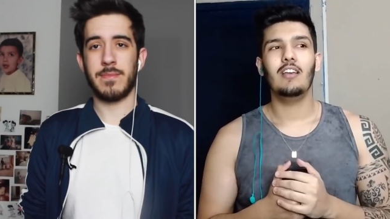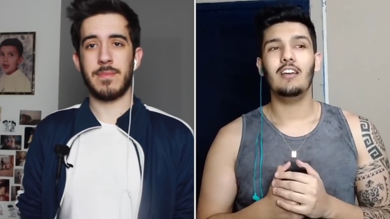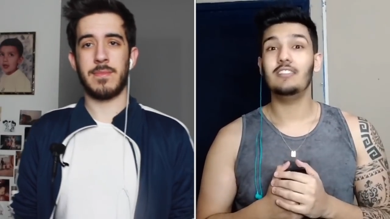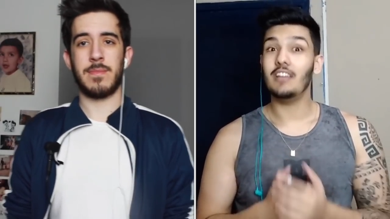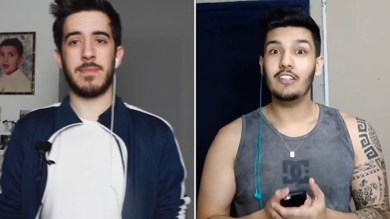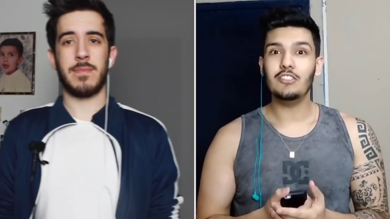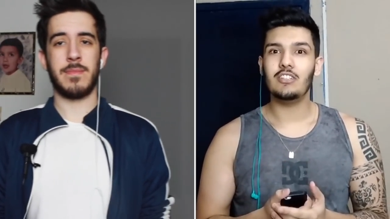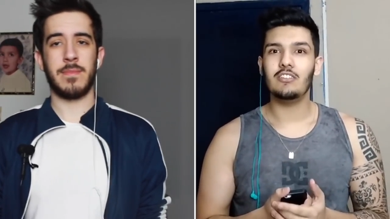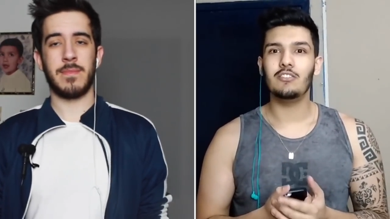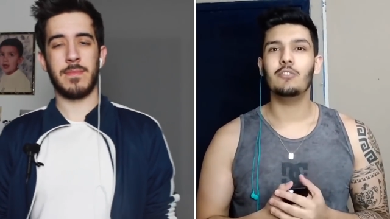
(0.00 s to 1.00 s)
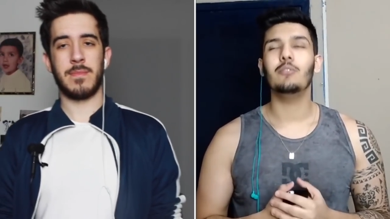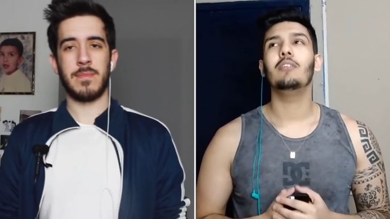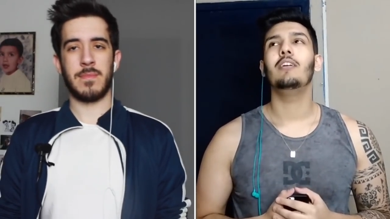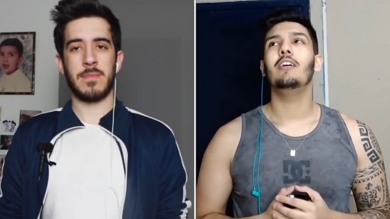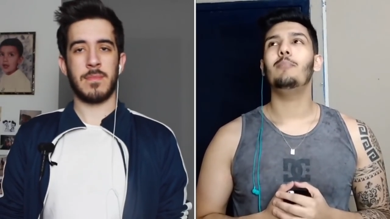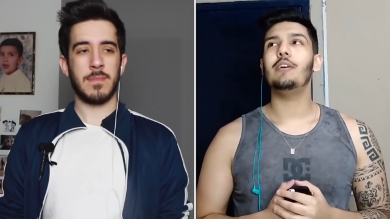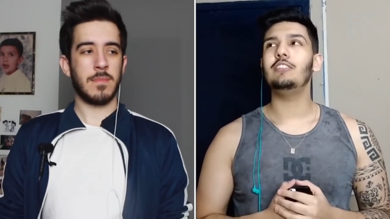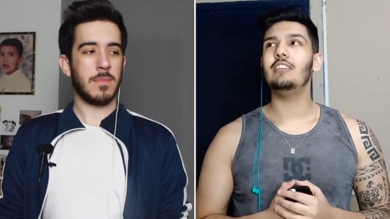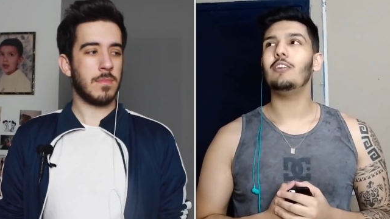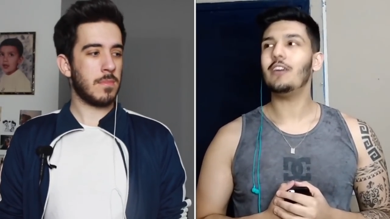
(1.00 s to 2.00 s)
Speaker 1: and unshare, you know. But
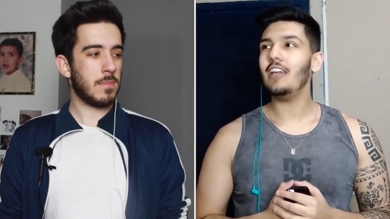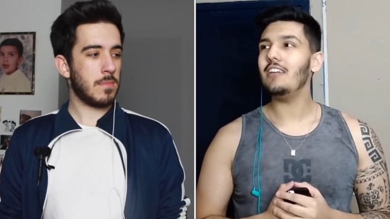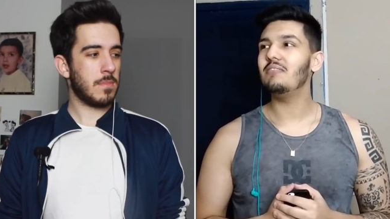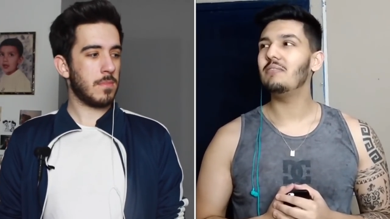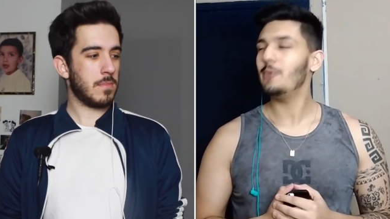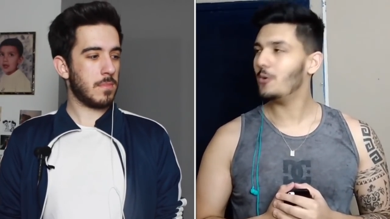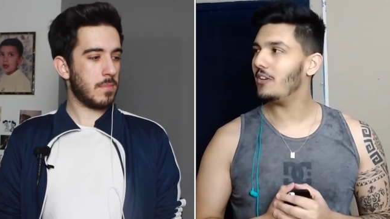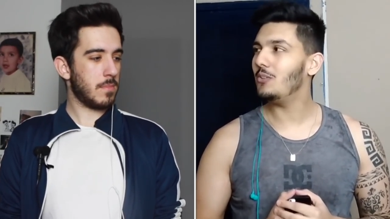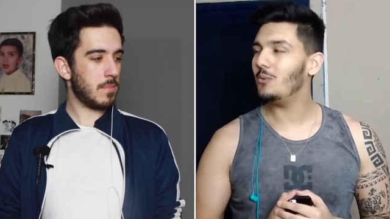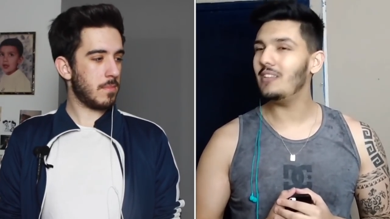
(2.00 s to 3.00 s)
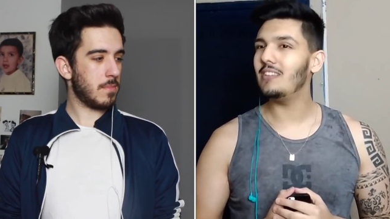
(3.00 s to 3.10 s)
they say, okay, we're gonna do